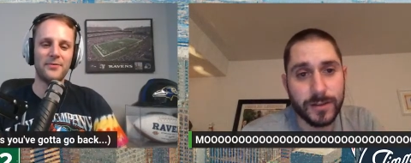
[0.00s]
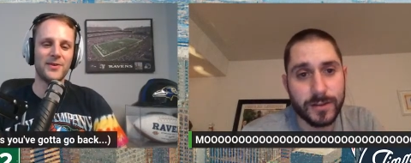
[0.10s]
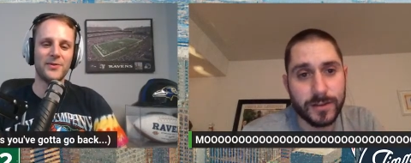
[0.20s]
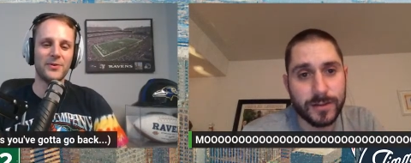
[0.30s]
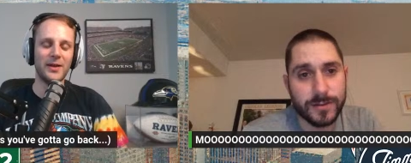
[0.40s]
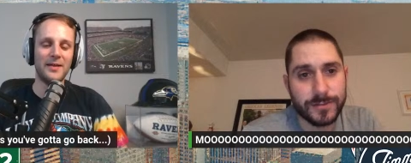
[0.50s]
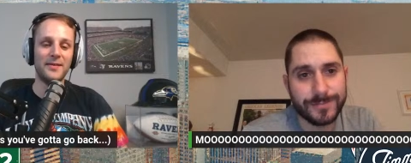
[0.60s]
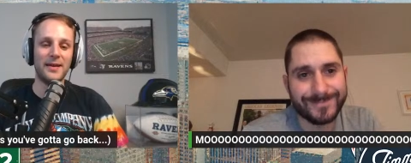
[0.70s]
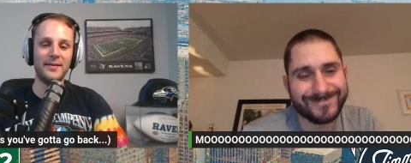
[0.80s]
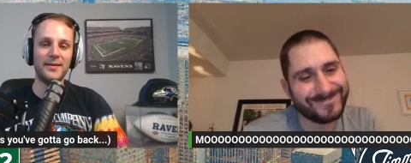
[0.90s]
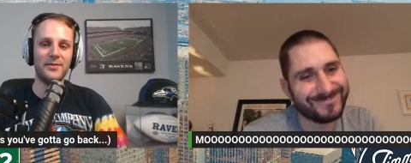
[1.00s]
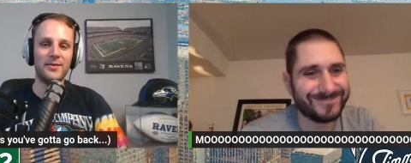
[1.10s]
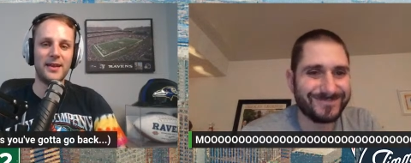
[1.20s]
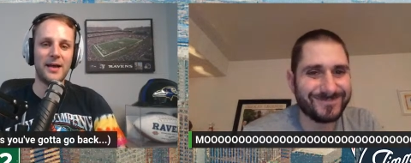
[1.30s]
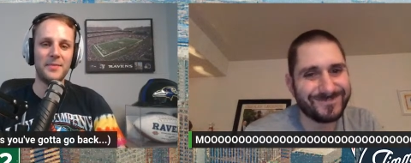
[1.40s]
Speaker 1: a little I, that you,
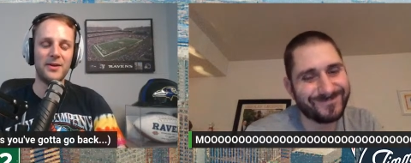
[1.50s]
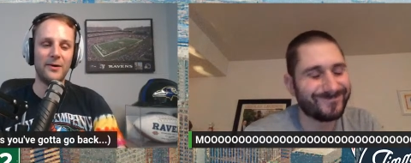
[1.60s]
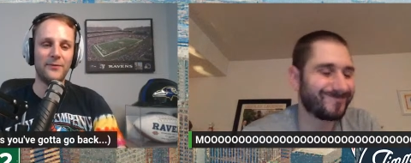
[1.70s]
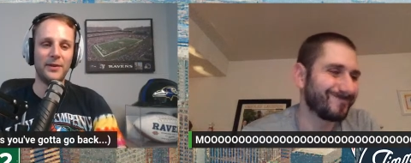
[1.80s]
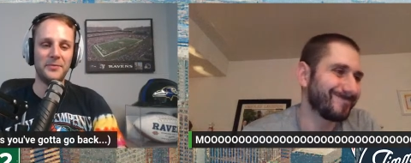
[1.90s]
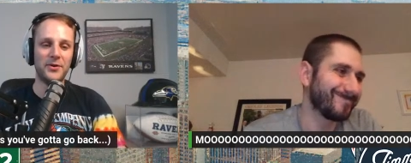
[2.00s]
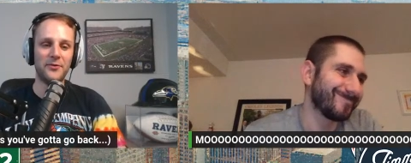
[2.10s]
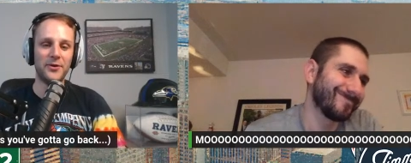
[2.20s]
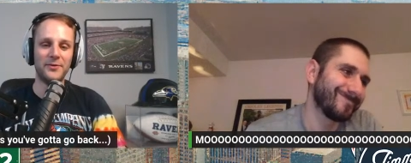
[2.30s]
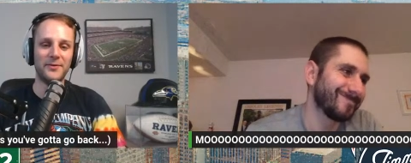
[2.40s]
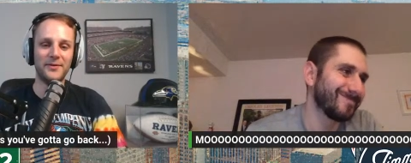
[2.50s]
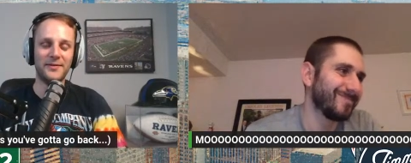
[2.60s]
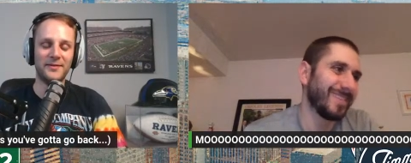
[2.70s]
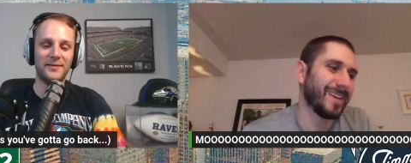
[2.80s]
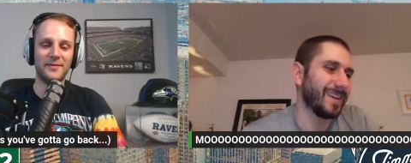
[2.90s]
you, got me
Speaker 2: all flipped over.
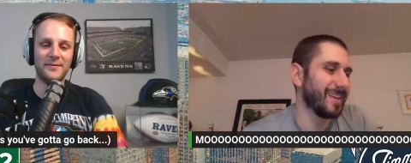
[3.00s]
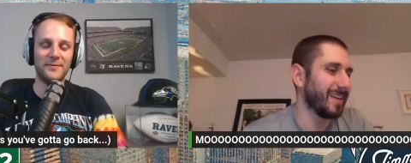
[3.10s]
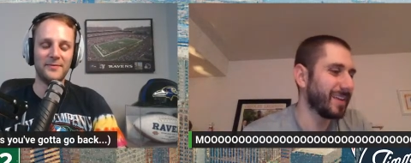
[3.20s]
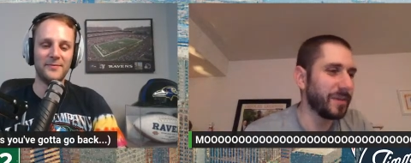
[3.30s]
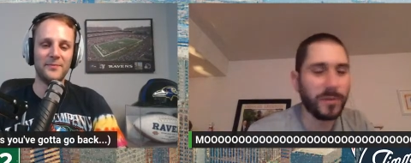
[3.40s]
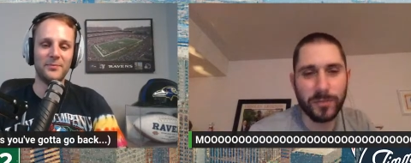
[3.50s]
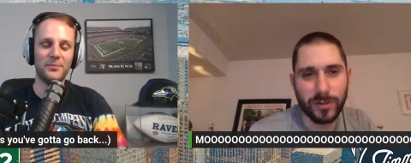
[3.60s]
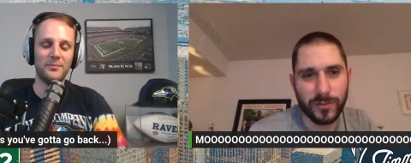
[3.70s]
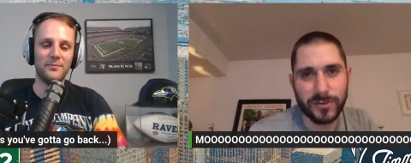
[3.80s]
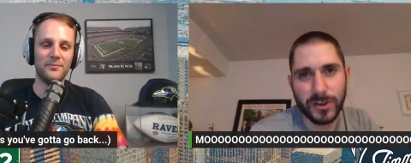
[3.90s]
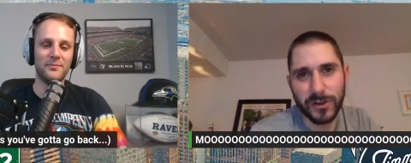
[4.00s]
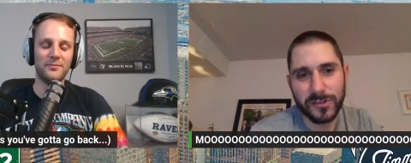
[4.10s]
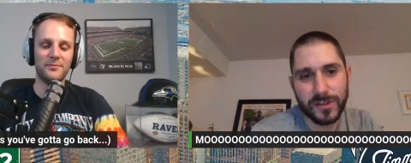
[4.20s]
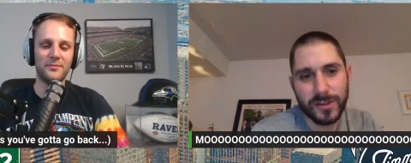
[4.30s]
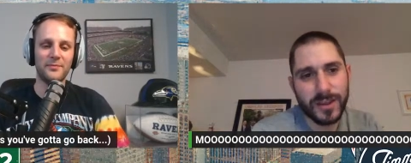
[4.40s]
Nah, I keep people on their toes.
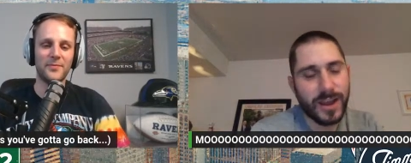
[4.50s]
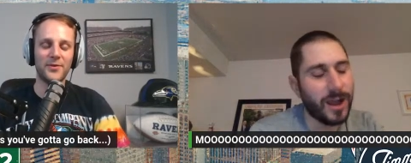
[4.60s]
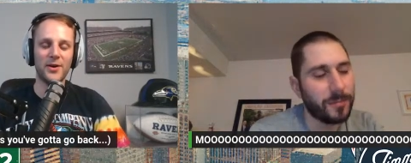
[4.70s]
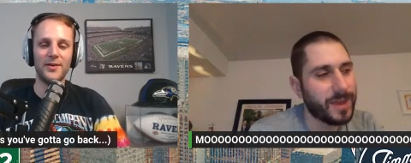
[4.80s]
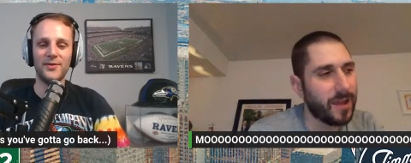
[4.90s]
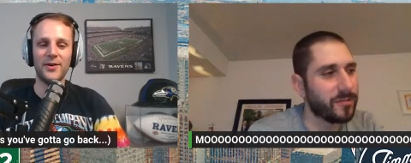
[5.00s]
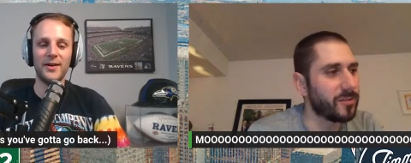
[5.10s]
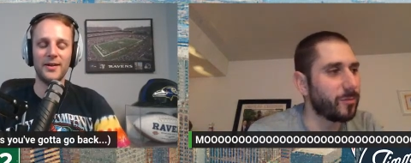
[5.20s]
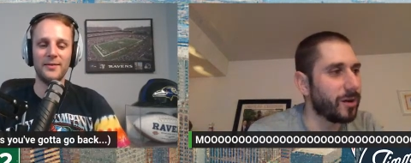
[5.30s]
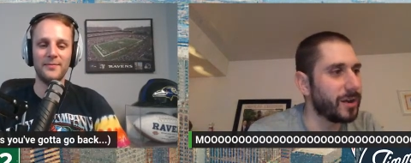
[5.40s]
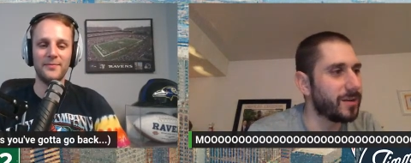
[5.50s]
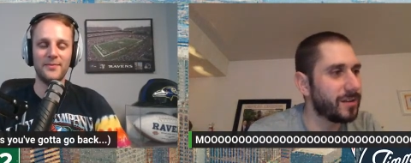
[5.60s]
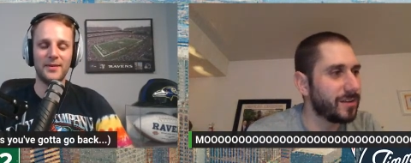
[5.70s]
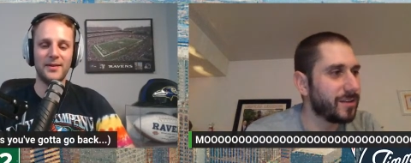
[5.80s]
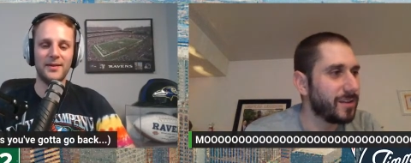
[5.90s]
Um, sorry, cows sorry are to, one.
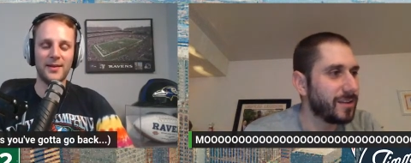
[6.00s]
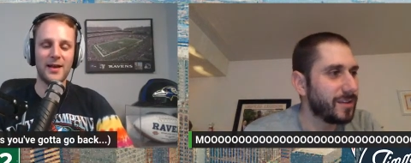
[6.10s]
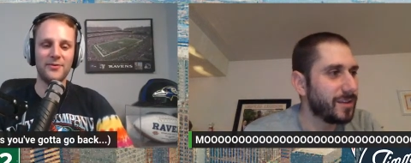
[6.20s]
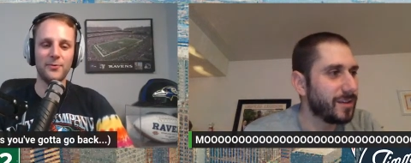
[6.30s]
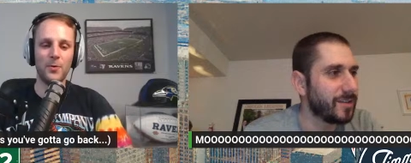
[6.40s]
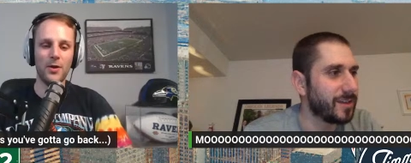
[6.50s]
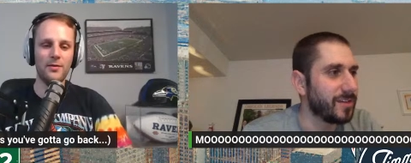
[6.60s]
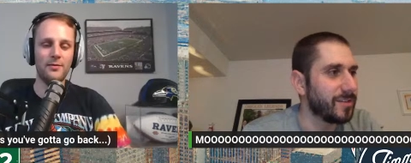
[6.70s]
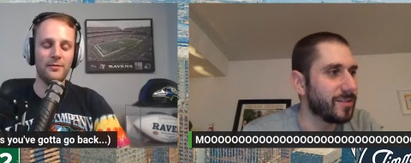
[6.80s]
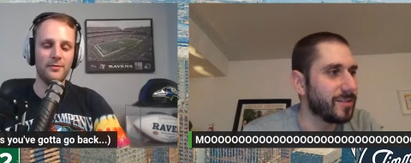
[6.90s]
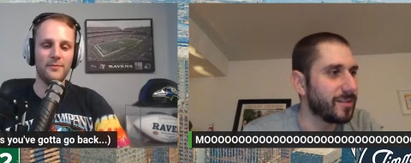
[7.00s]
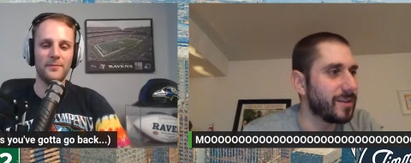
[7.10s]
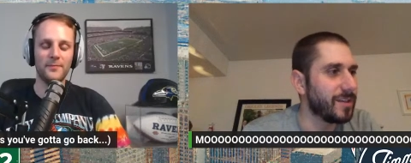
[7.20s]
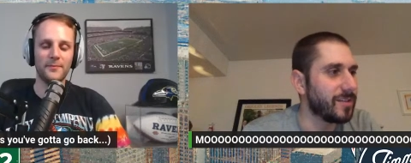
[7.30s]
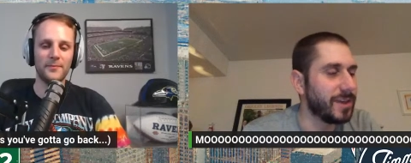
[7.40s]
Cows are one
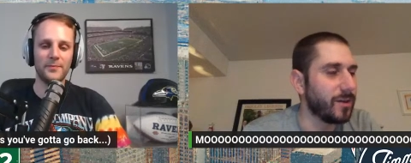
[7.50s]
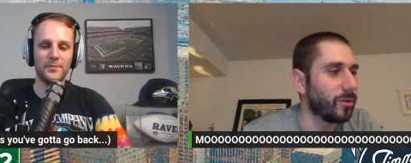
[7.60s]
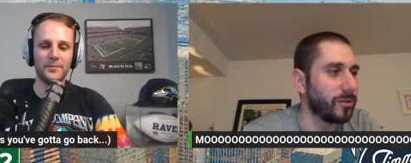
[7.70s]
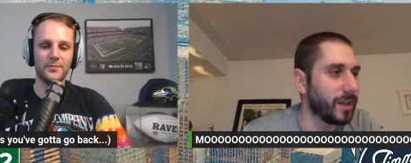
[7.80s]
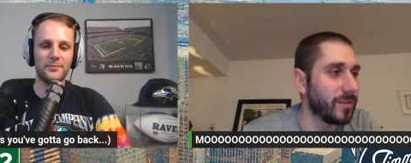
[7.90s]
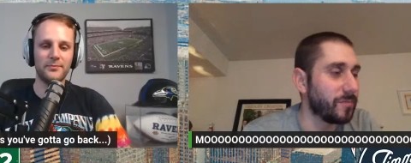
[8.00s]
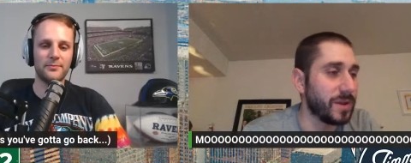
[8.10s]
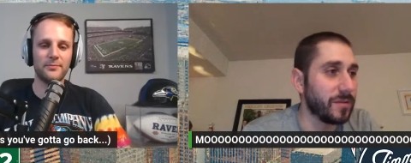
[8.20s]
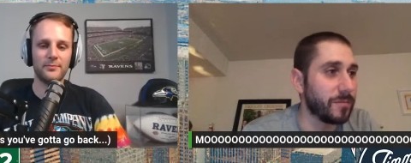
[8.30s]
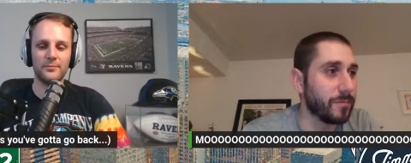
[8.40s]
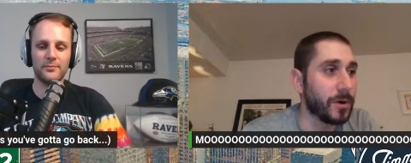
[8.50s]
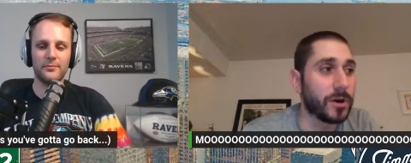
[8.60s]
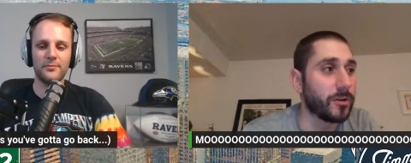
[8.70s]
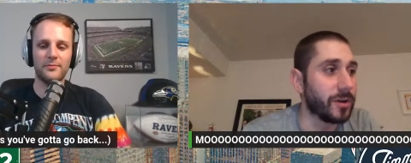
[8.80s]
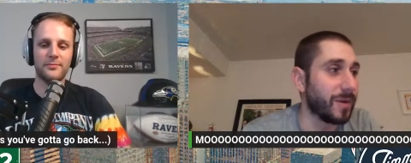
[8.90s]
he's killed. He's been
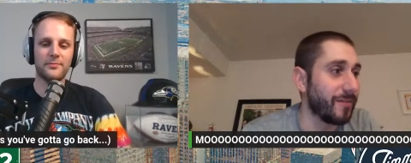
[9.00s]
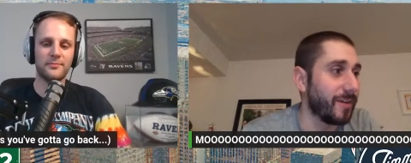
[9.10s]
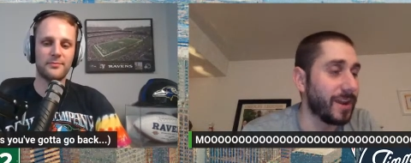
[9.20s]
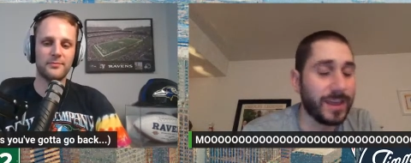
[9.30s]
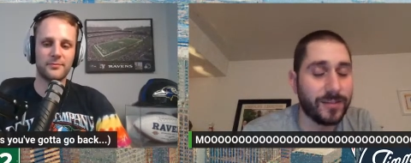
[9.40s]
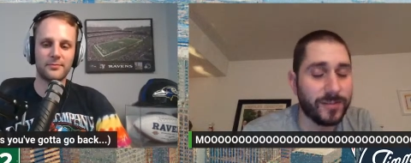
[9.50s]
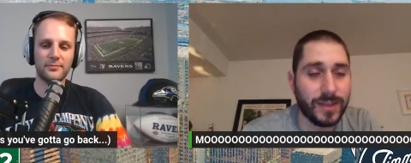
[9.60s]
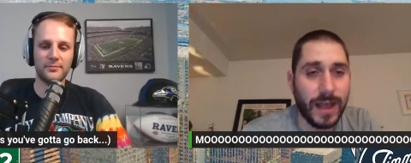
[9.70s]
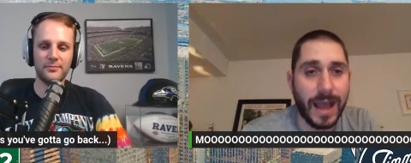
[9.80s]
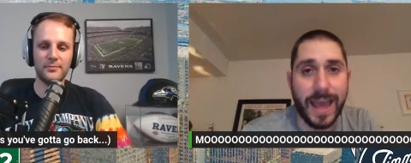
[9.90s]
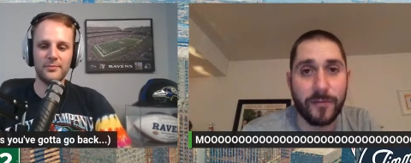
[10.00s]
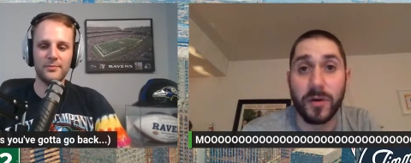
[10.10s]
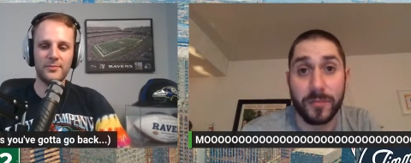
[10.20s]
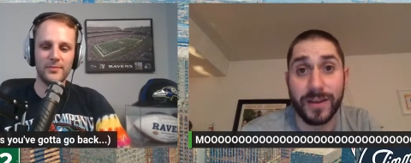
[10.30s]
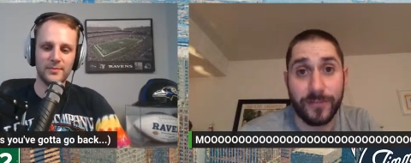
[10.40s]
murdering my fan. He's I have him on
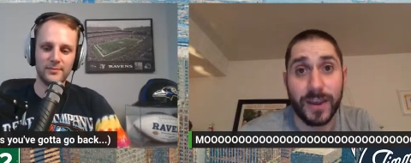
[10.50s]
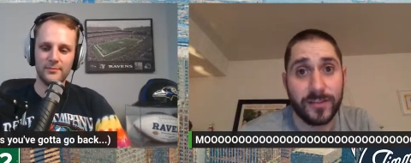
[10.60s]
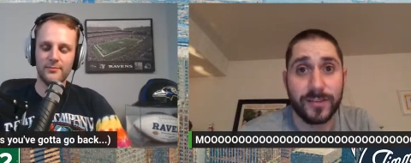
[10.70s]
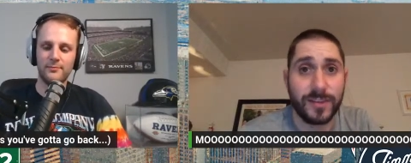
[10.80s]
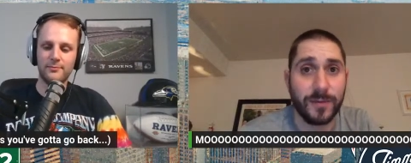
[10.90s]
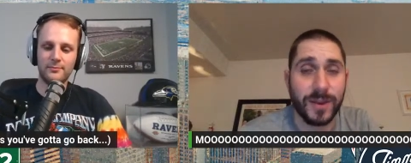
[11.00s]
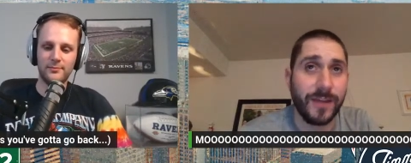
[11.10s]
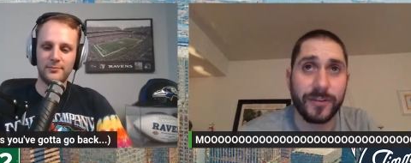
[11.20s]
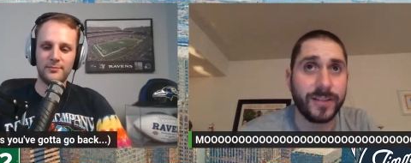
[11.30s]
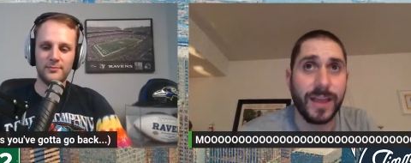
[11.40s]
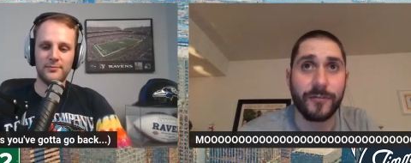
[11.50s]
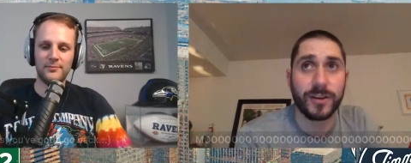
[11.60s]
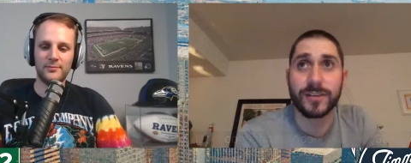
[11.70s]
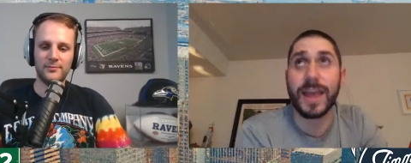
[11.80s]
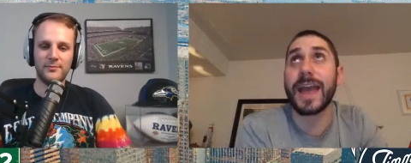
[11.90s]
my fantasy team, and every every
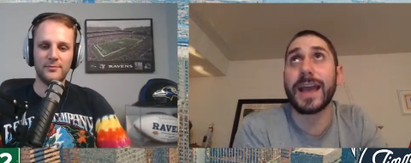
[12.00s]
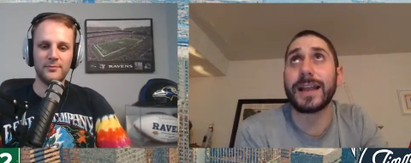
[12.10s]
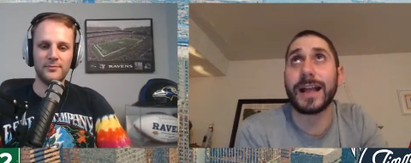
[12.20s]
day I, I